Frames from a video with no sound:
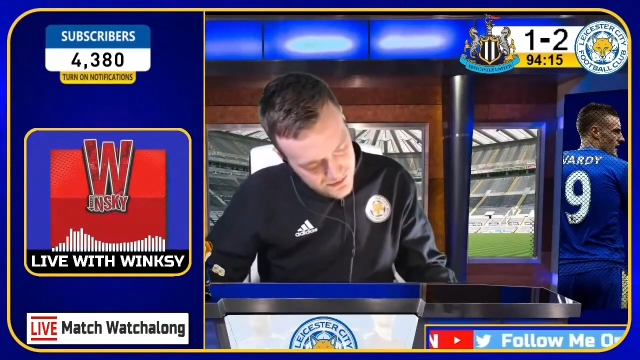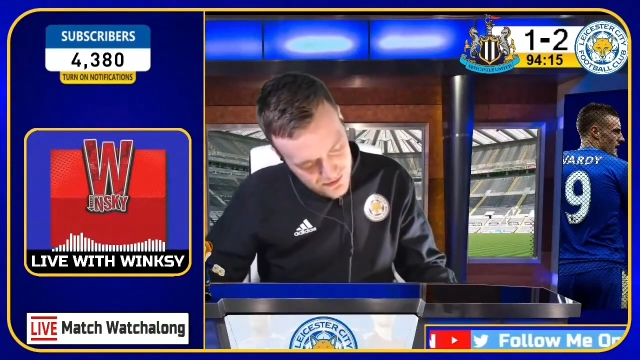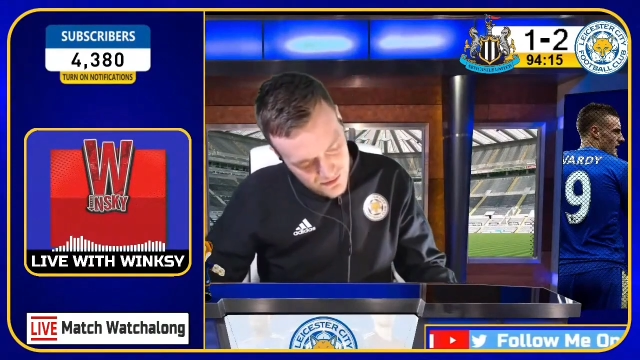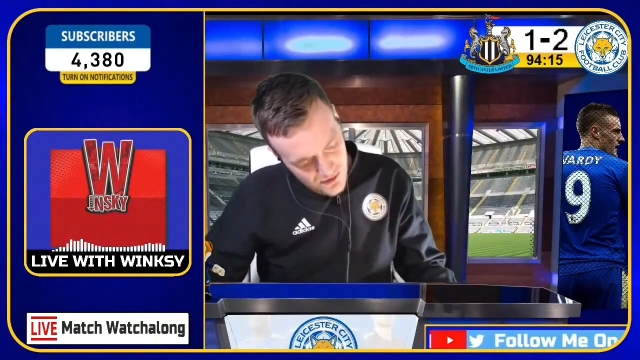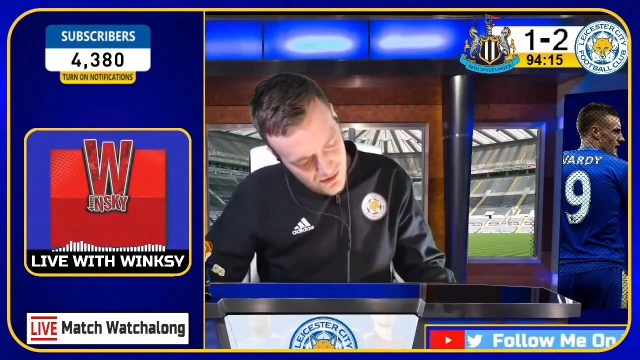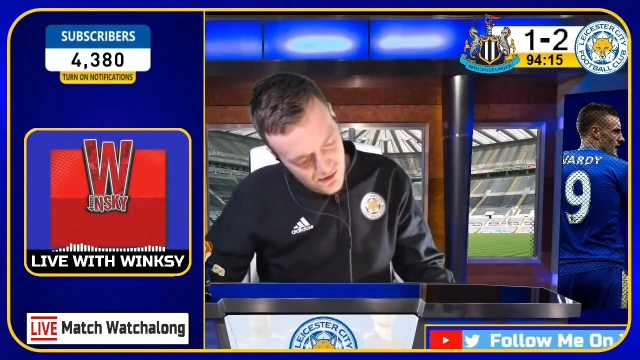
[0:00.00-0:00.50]

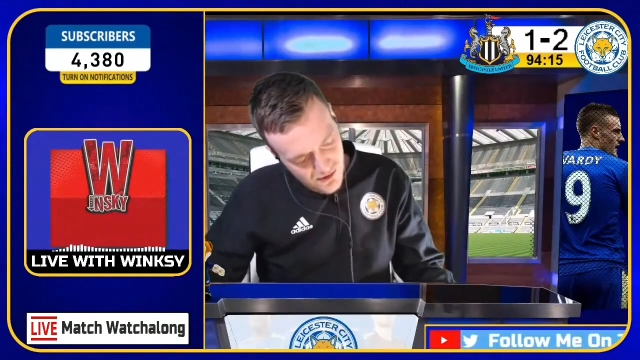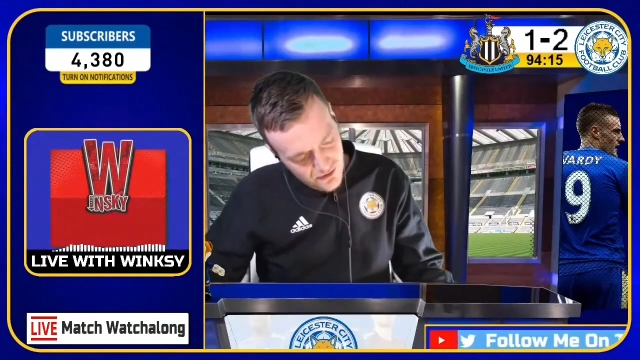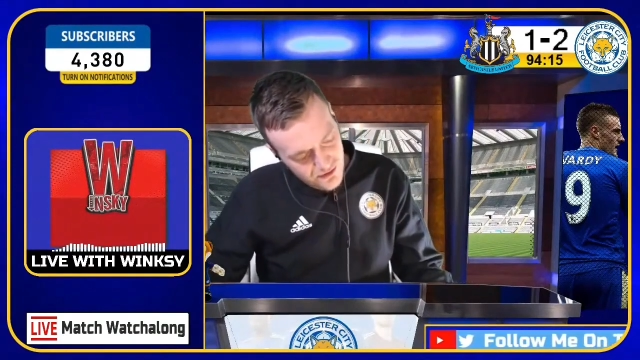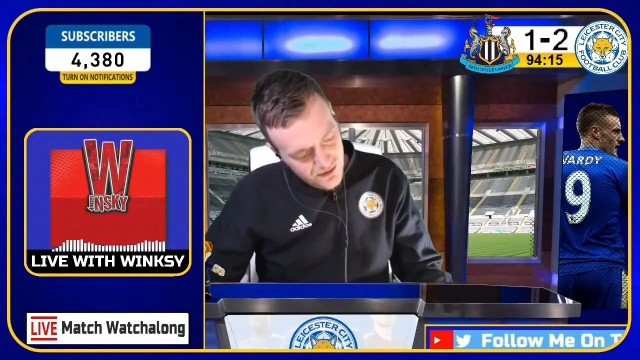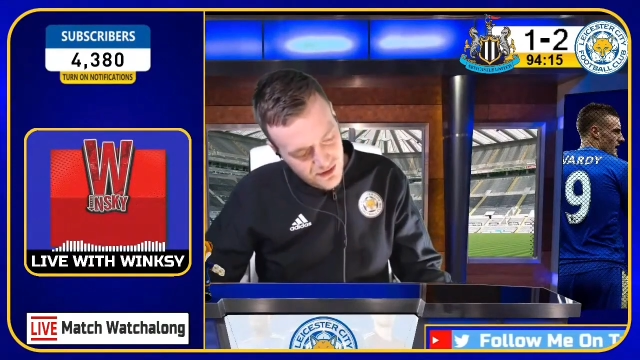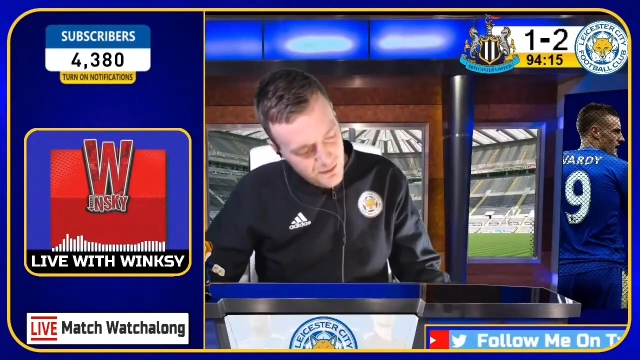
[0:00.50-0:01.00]
God,
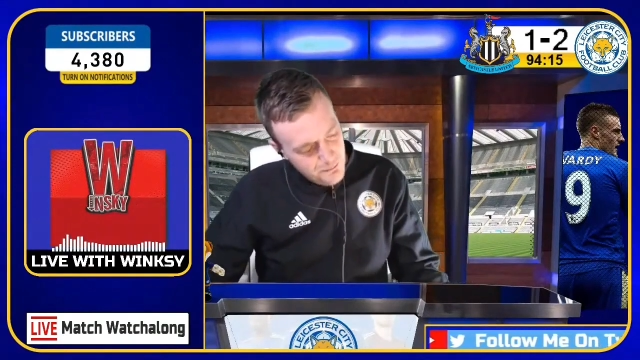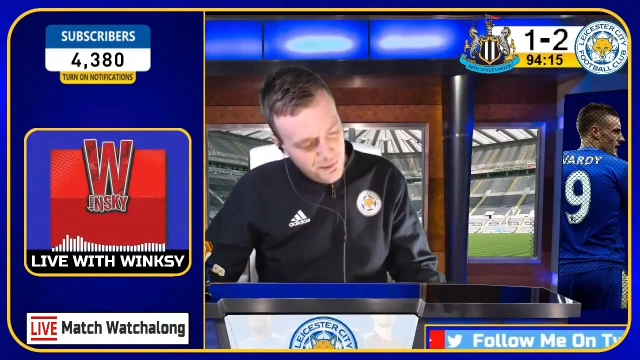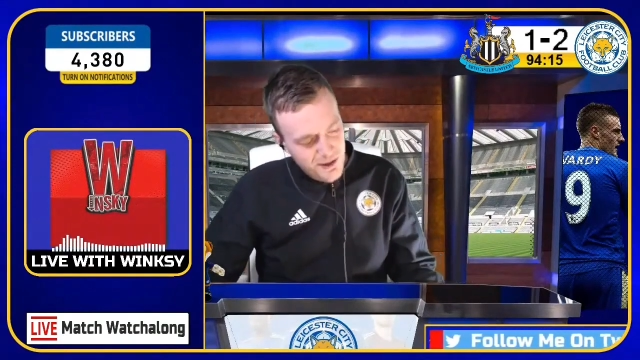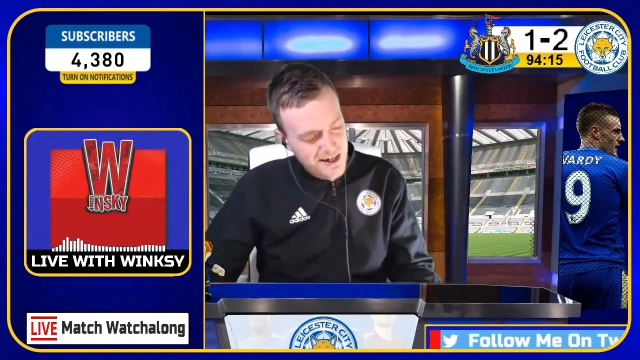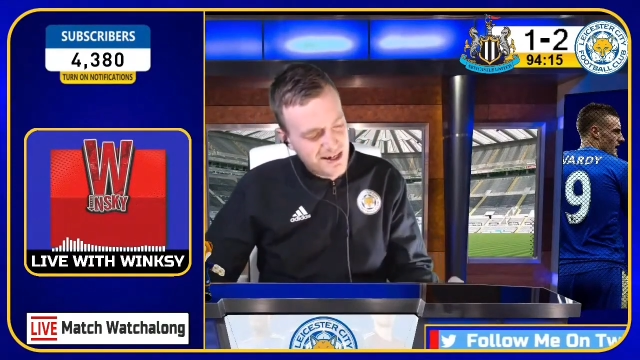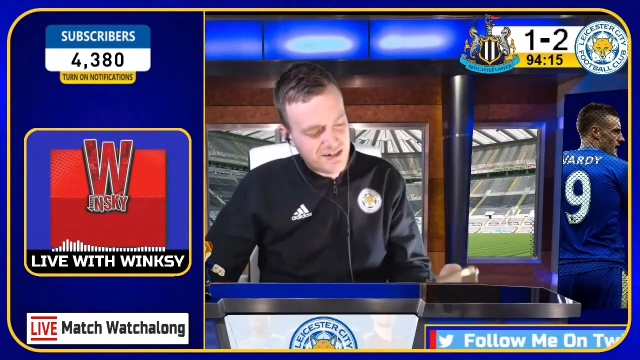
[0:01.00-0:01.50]

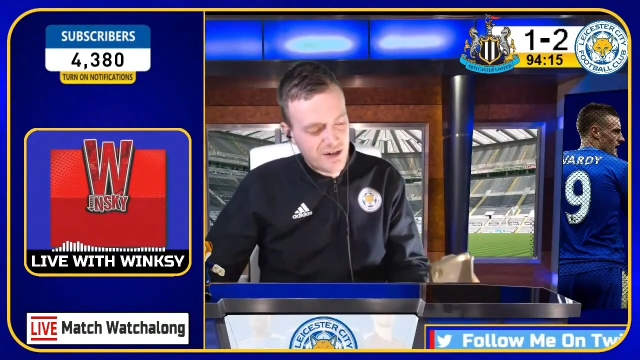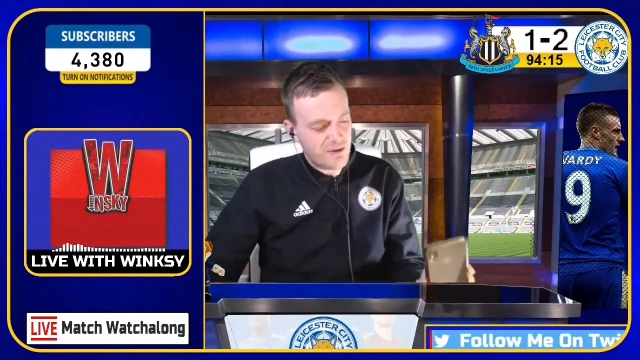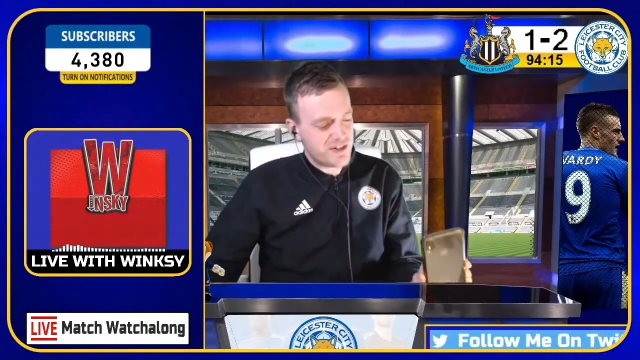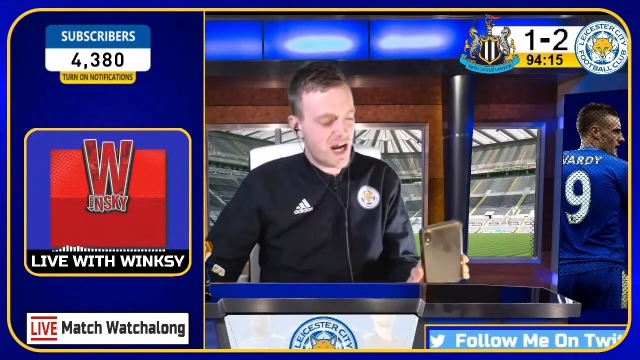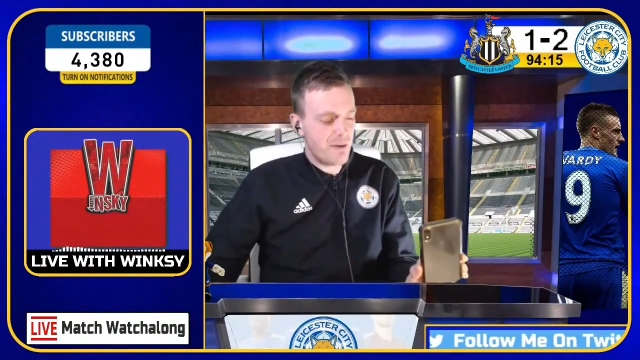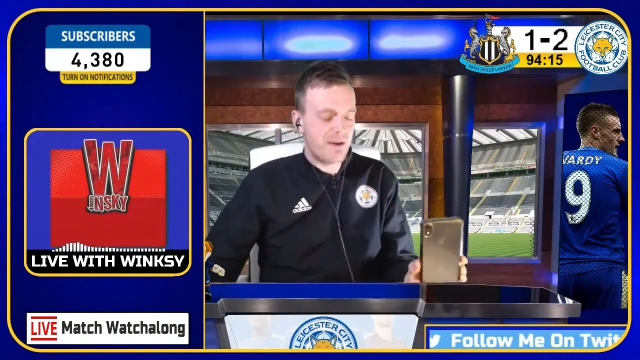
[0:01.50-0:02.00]
please don't
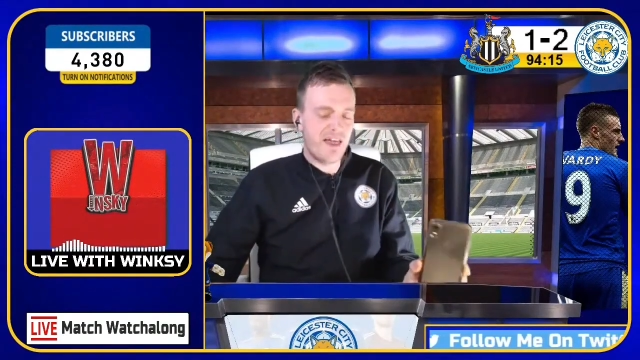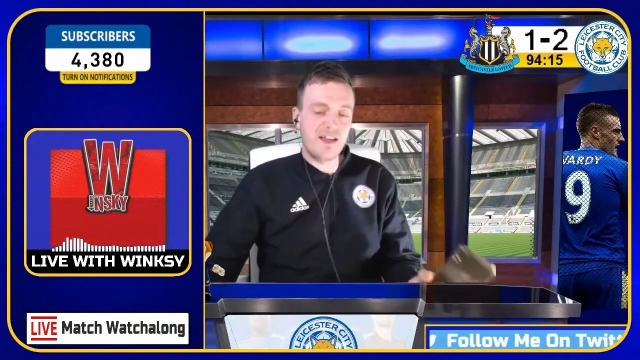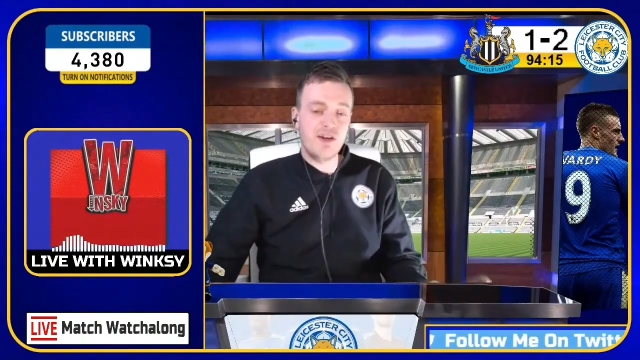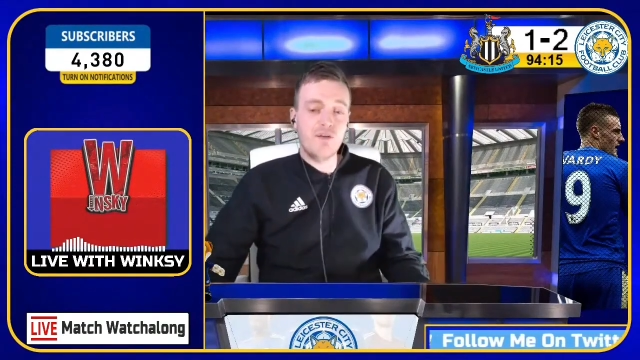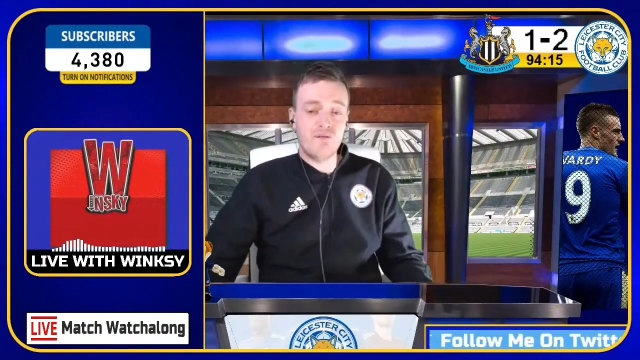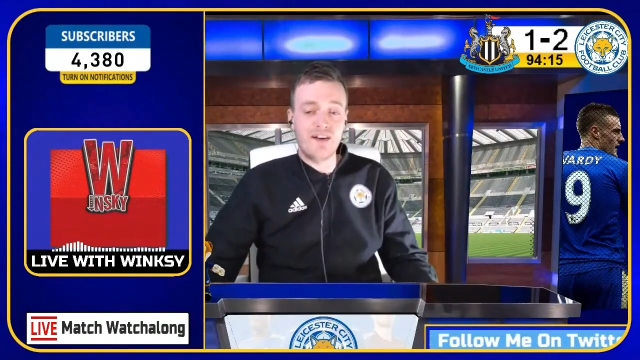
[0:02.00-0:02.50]
tell me that
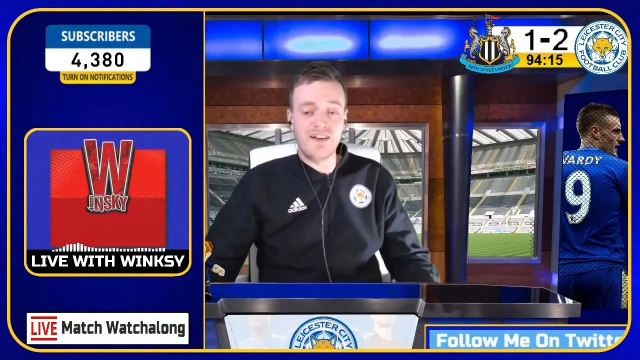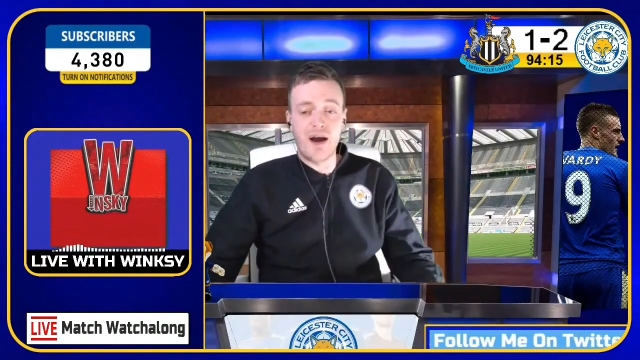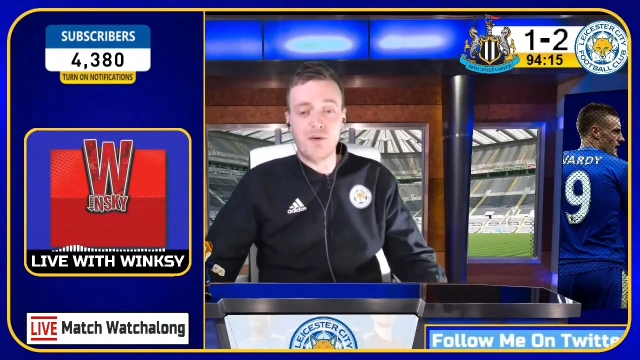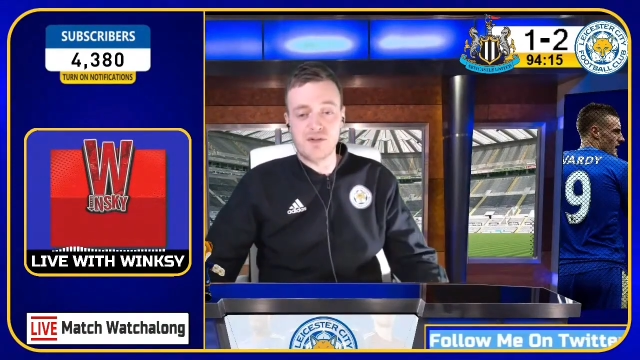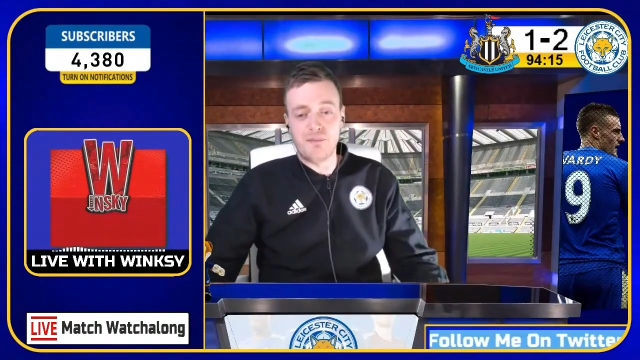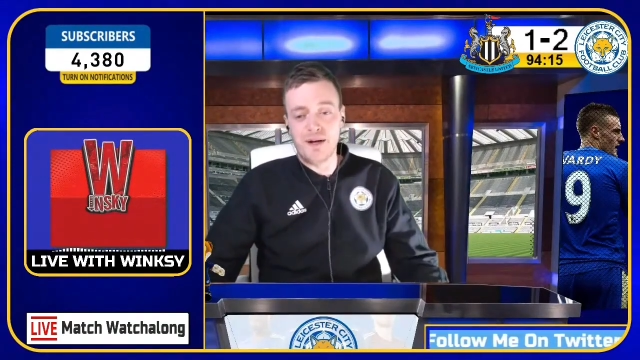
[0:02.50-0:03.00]
you think that
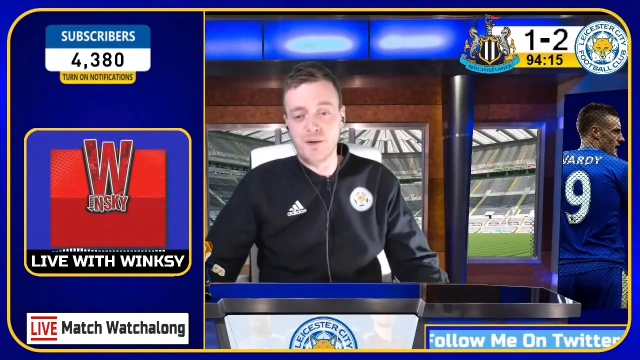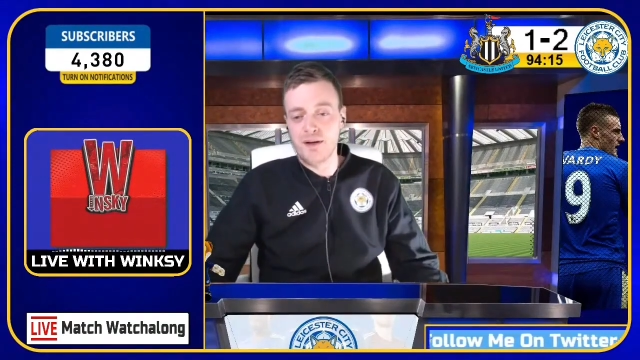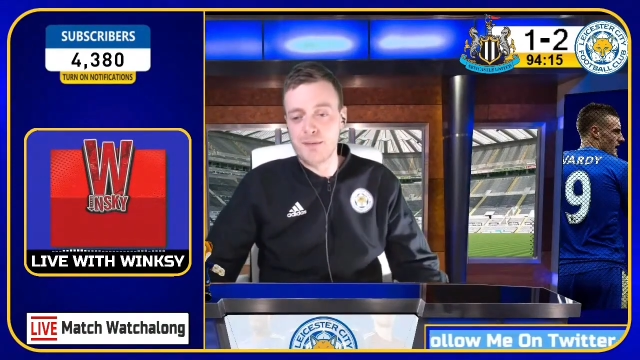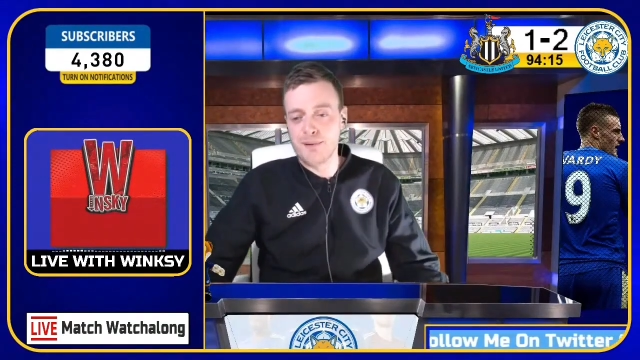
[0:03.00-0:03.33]
was a penalty.